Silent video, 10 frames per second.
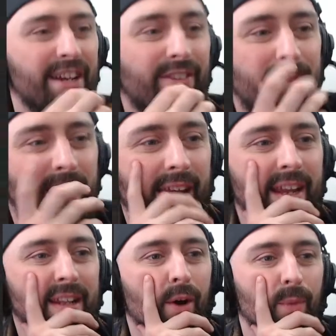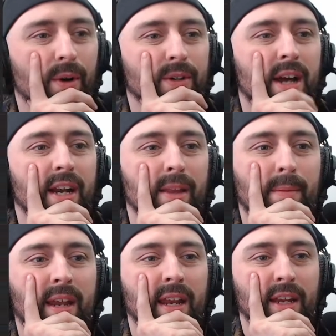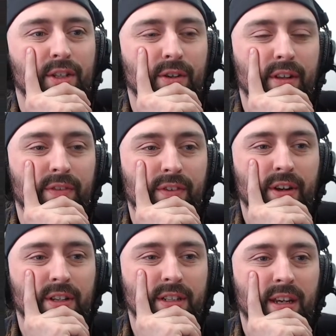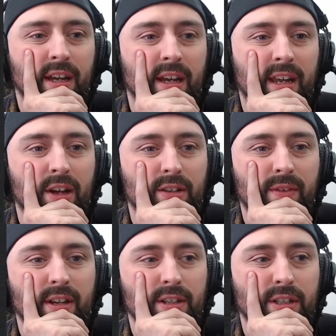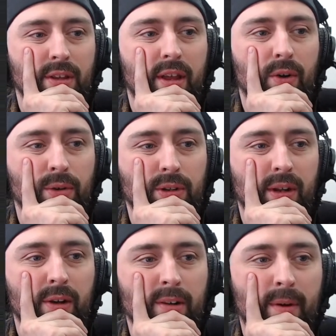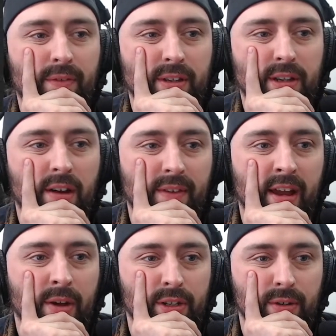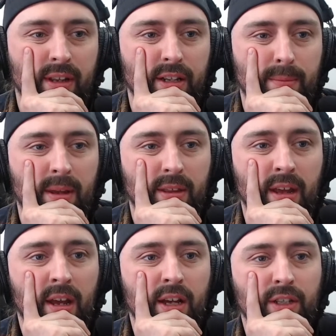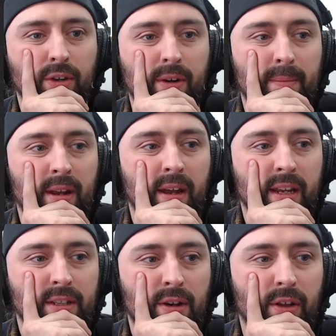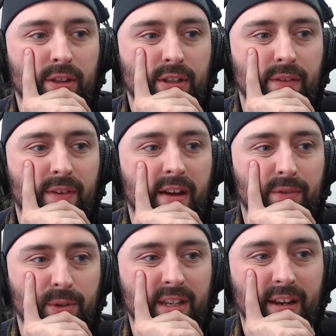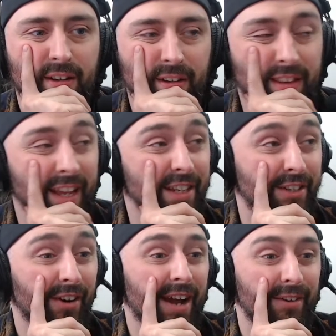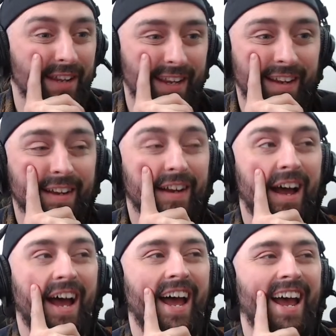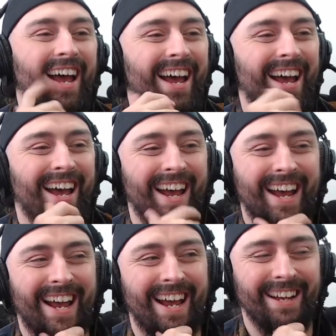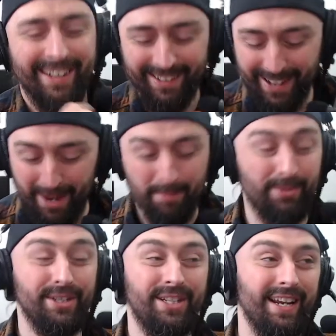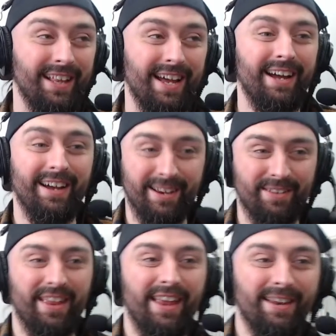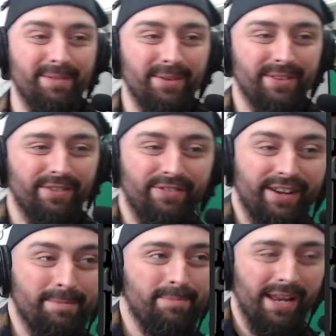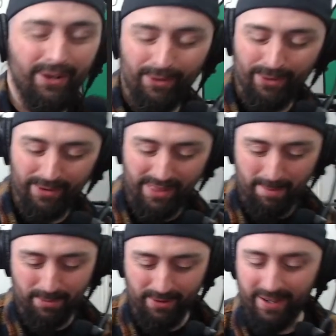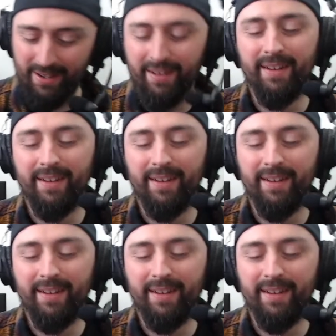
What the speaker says: Grimnir in the old world died at the beginning during the first Chaos Invasion, so they also killed him off at the start of AOS during the Age of Myth. So Grimnir is not the survival standard. Thanks, Grinaldi. I appreciate that. Hitting me with a fucking big lore at that point.